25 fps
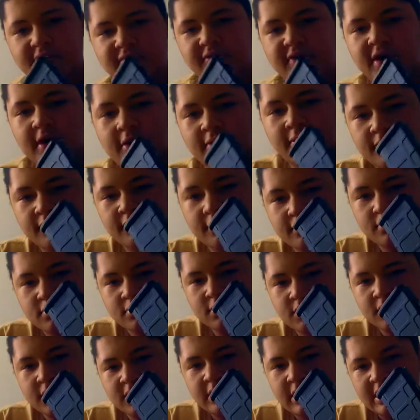So
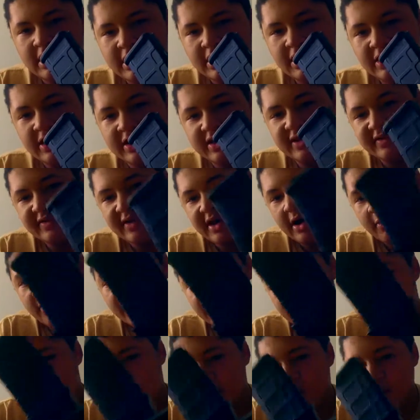you can tell
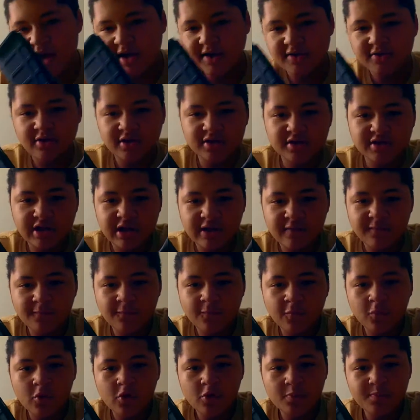when a mag starts to get
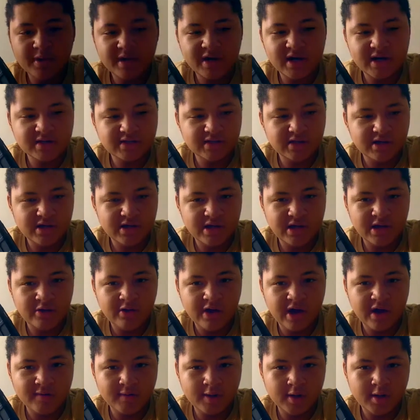full because
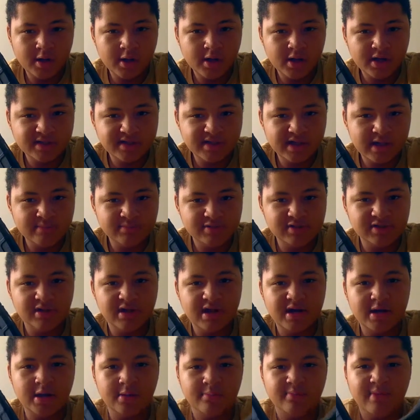it'll have a hard time
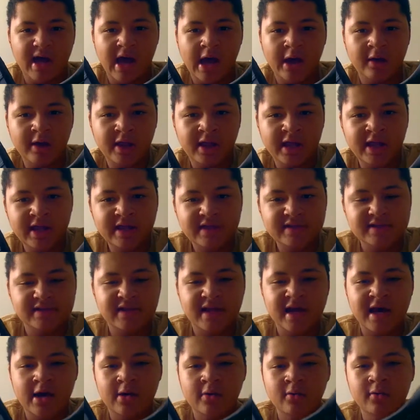sliding back like it is
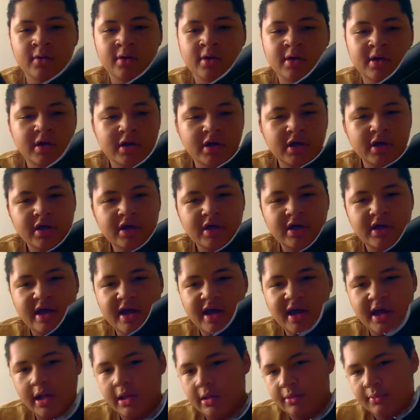now.
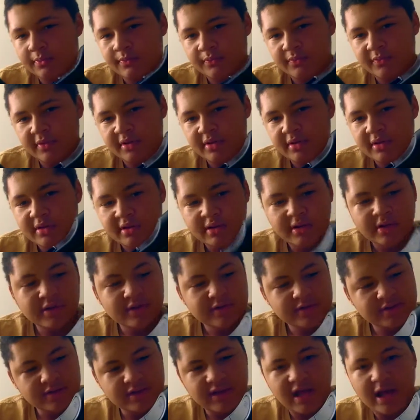And
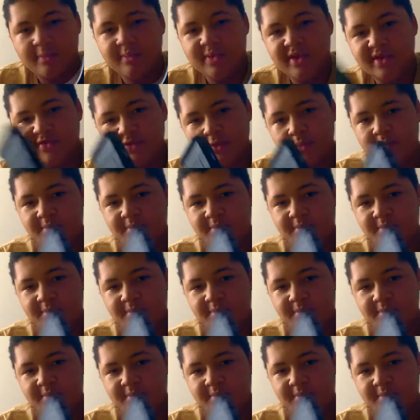so that means the